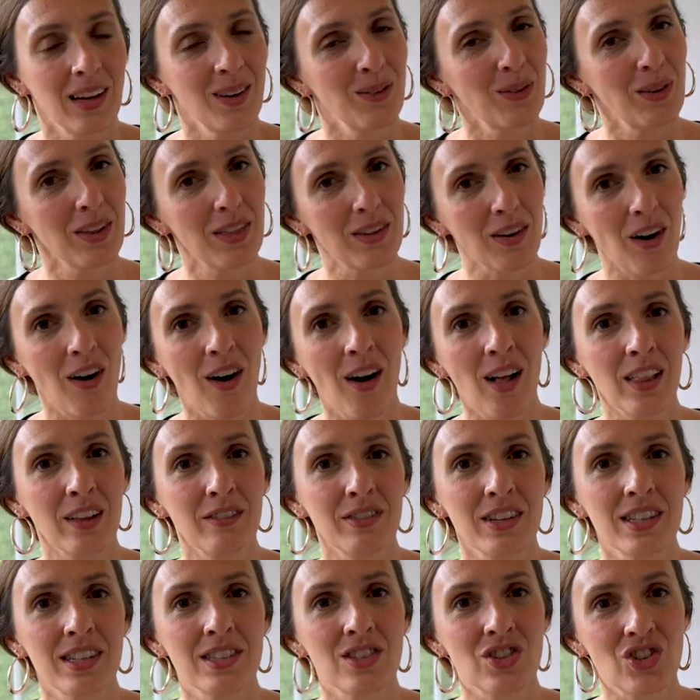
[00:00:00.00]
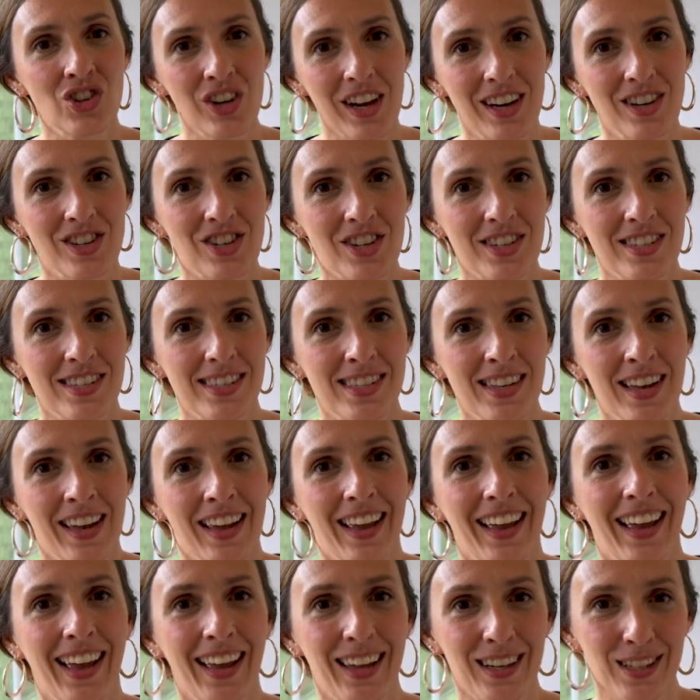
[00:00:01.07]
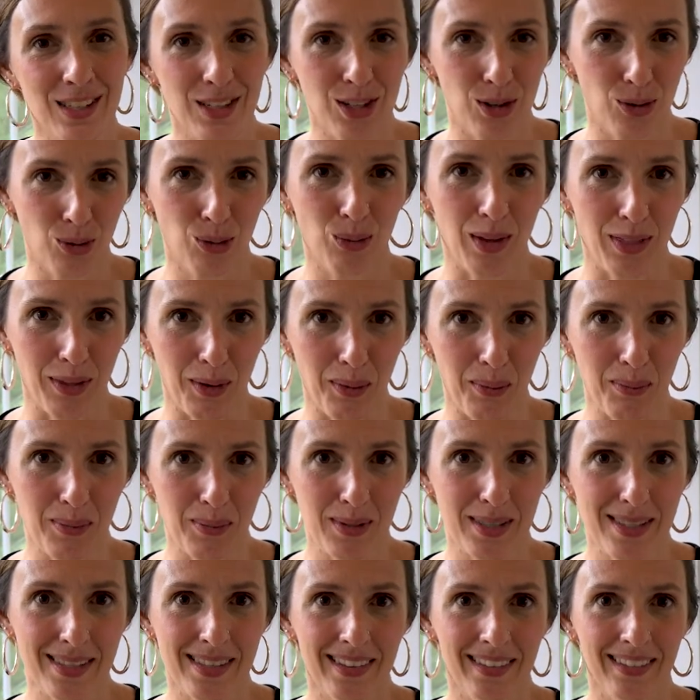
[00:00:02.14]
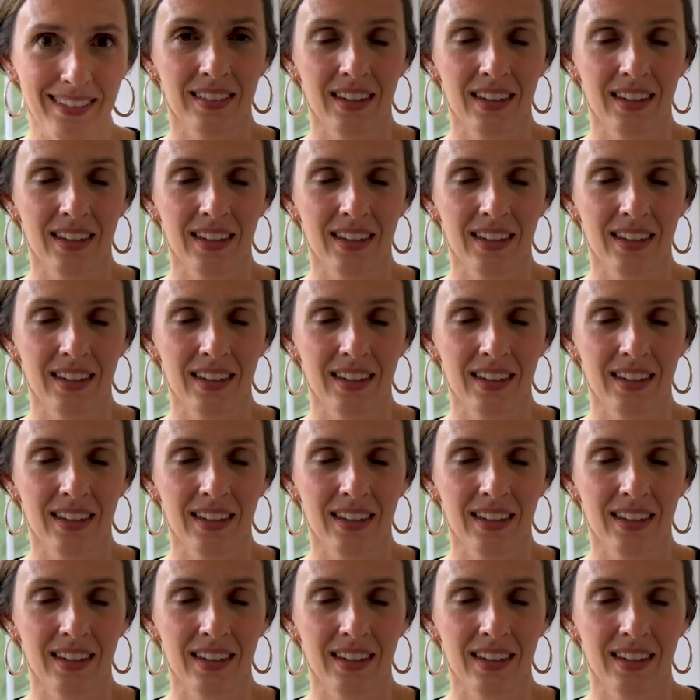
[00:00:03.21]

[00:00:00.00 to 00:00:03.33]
with all of its changes and new rhythms.